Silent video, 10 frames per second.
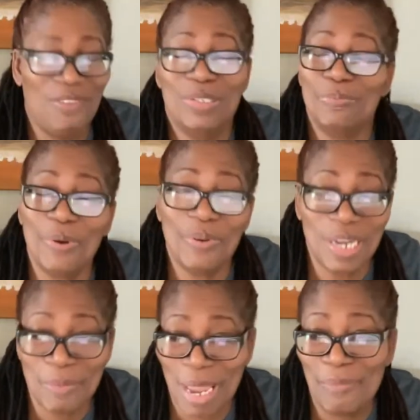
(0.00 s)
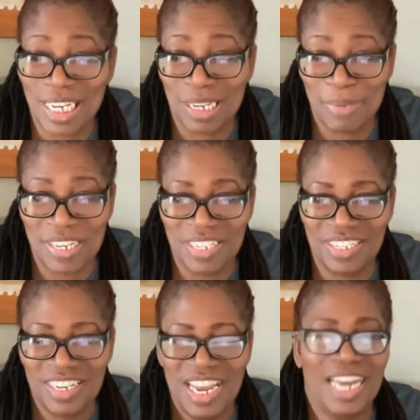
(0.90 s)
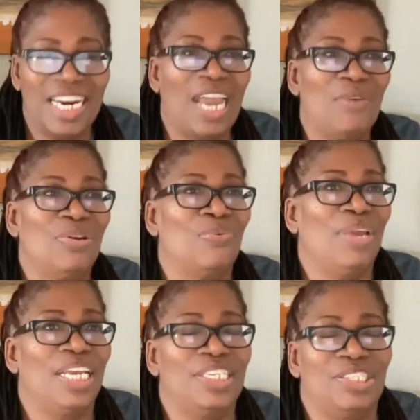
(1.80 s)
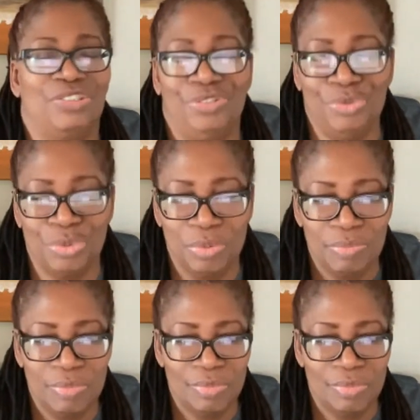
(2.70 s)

was proud of my butter bullets. And I will wear this shoe.